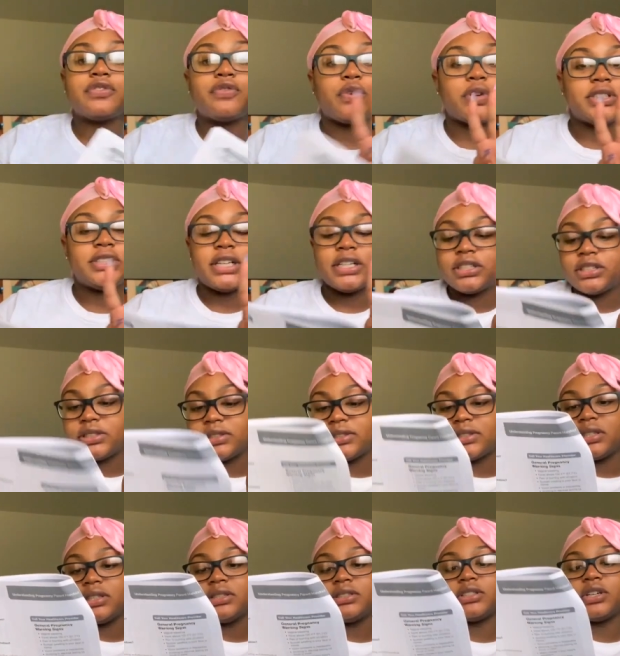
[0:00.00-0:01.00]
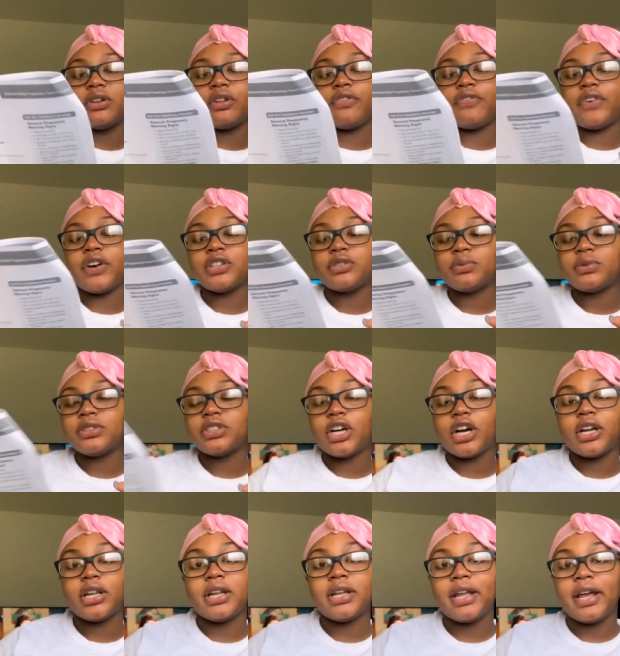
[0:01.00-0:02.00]
4 stages. So the first one's
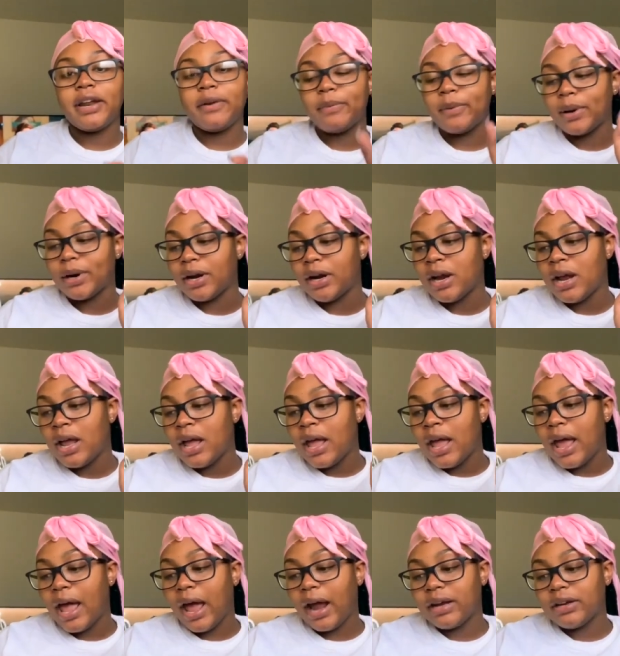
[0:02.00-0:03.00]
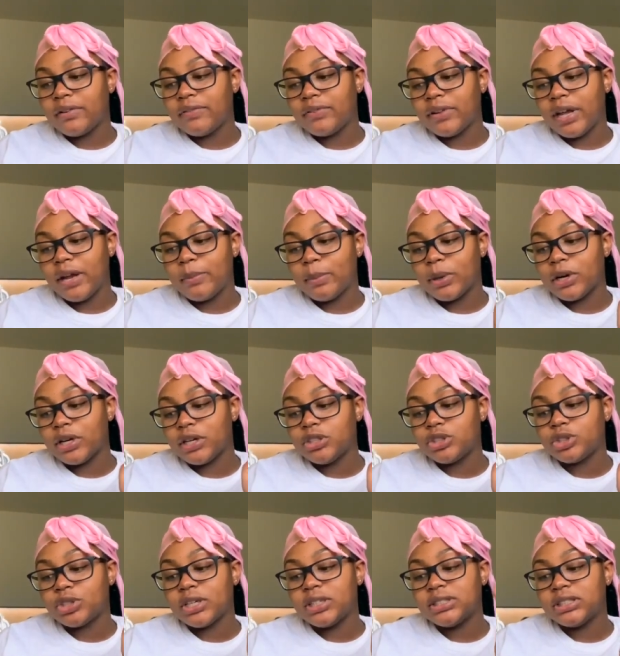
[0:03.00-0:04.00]
early labor, active labor,
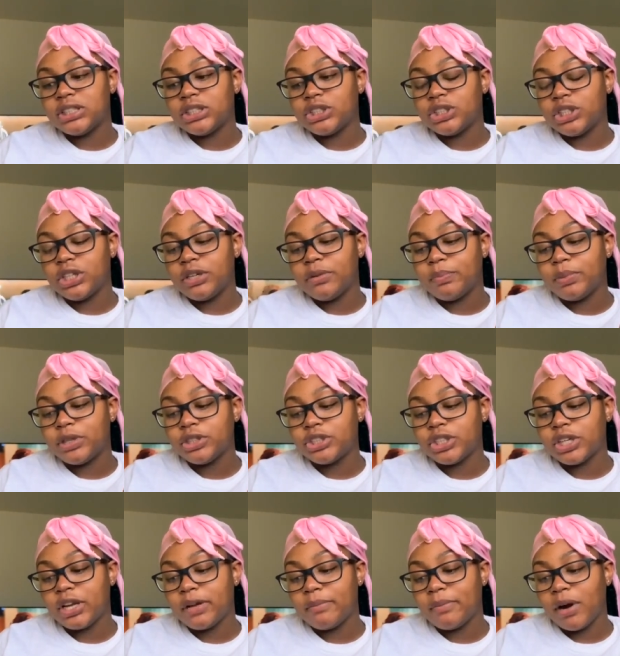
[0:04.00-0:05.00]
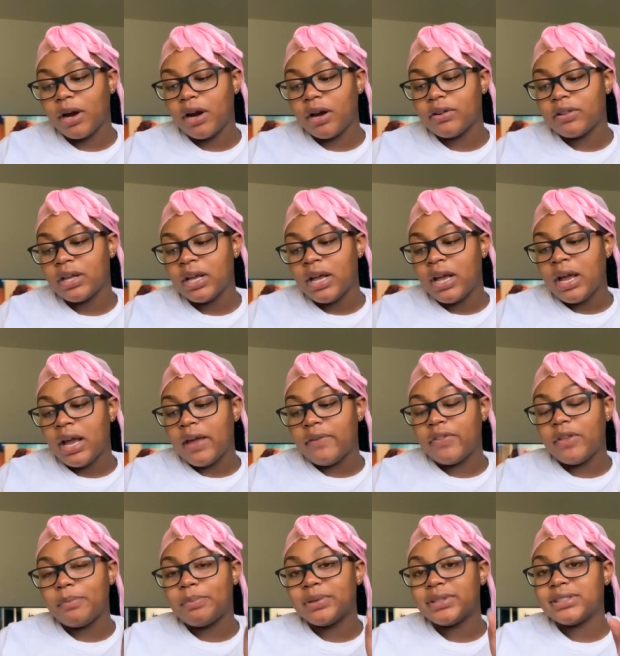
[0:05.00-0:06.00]
transition, pushing and birth,
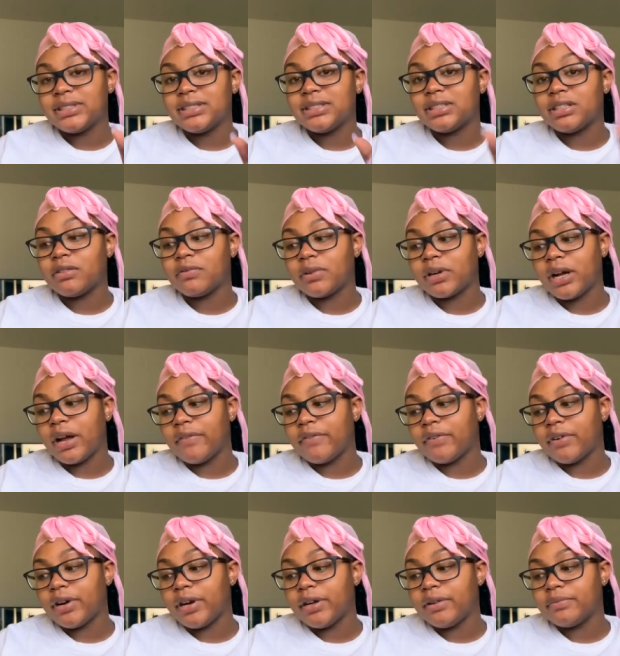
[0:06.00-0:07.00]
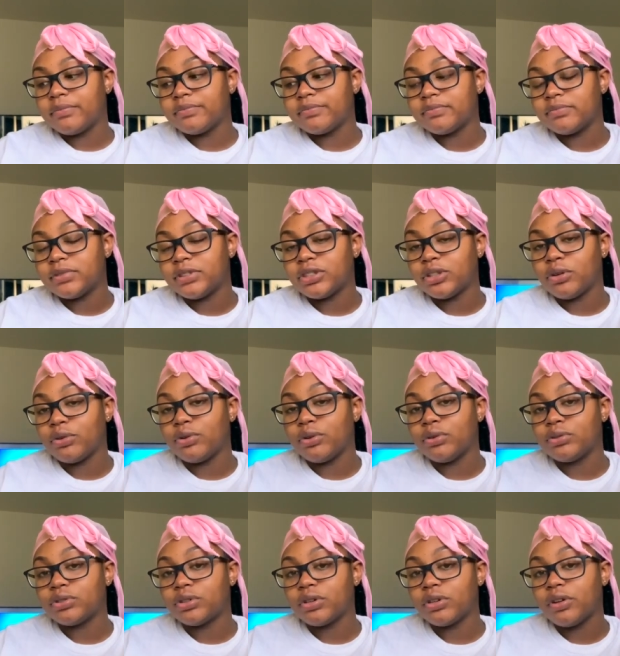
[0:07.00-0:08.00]
and then placenta and recovery. So
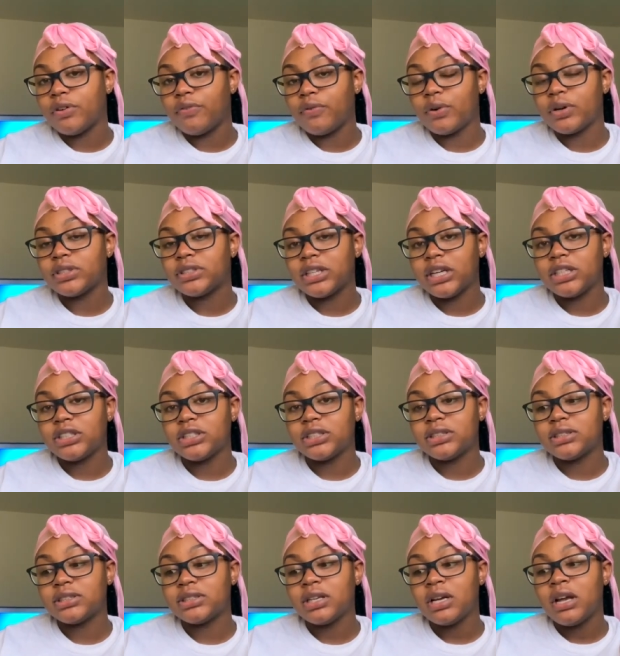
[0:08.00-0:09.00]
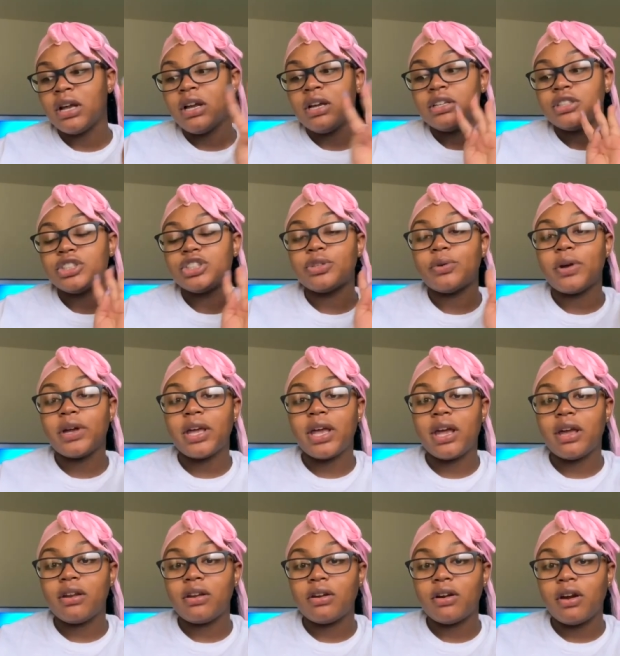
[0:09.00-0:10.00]
those are the 4 stages. So
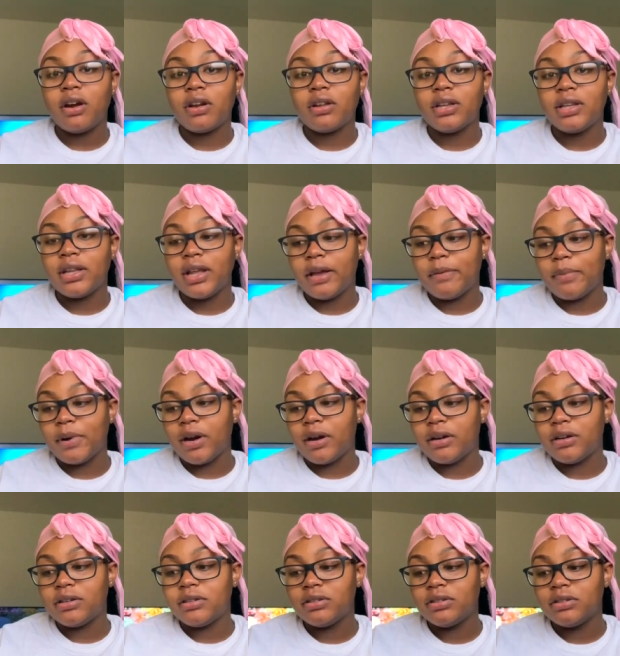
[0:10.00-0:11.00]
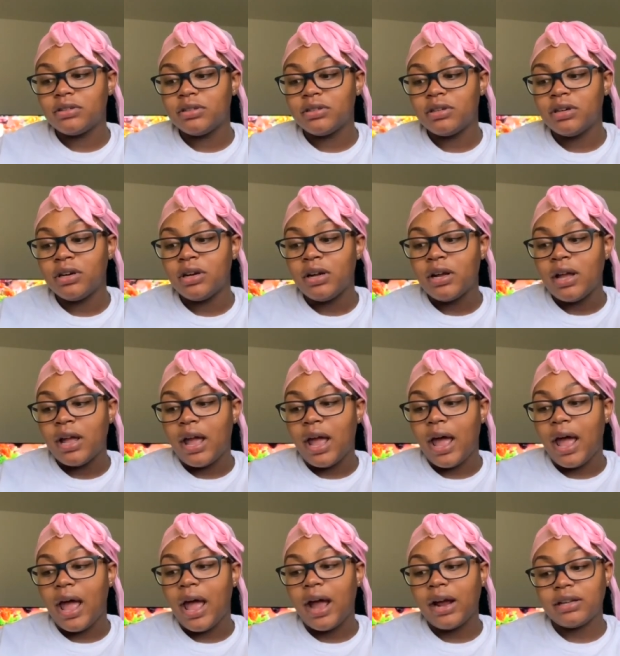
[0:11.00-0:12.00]
again, early labor,
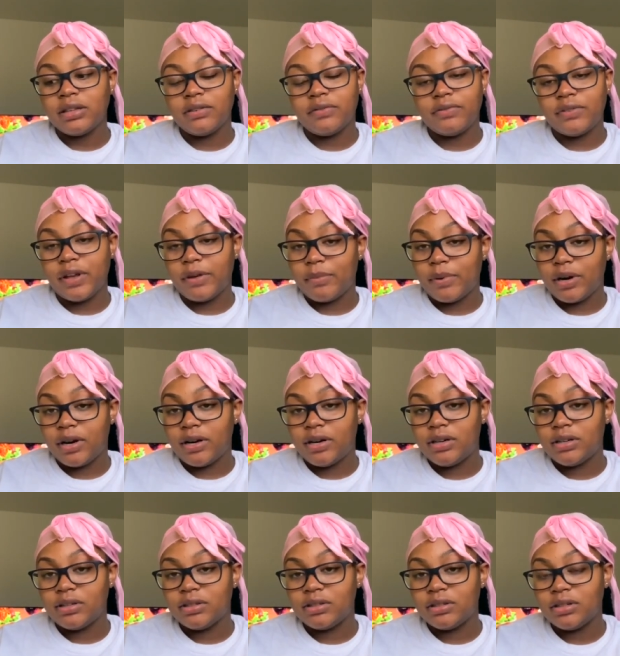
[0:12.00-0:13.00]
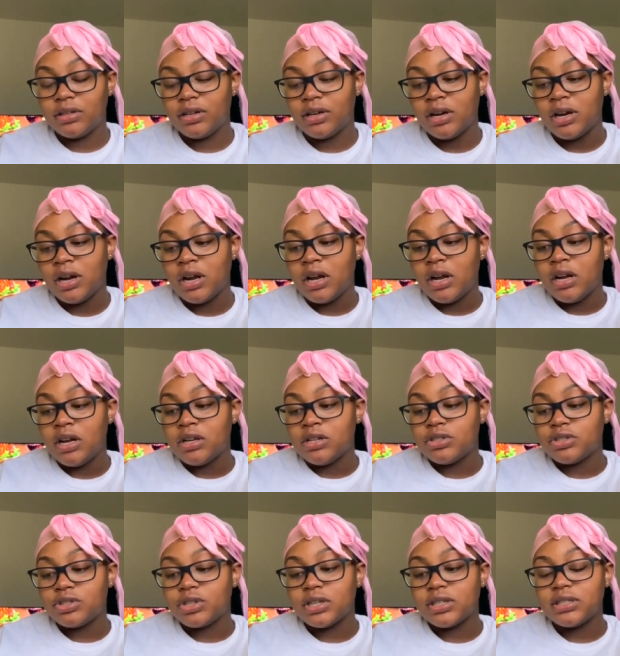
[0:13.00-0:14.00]
active labor,
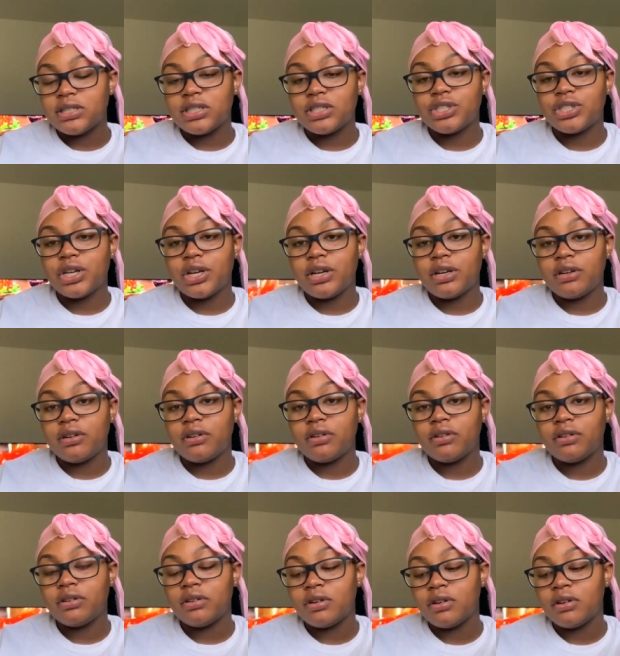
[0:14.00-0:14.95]
transition,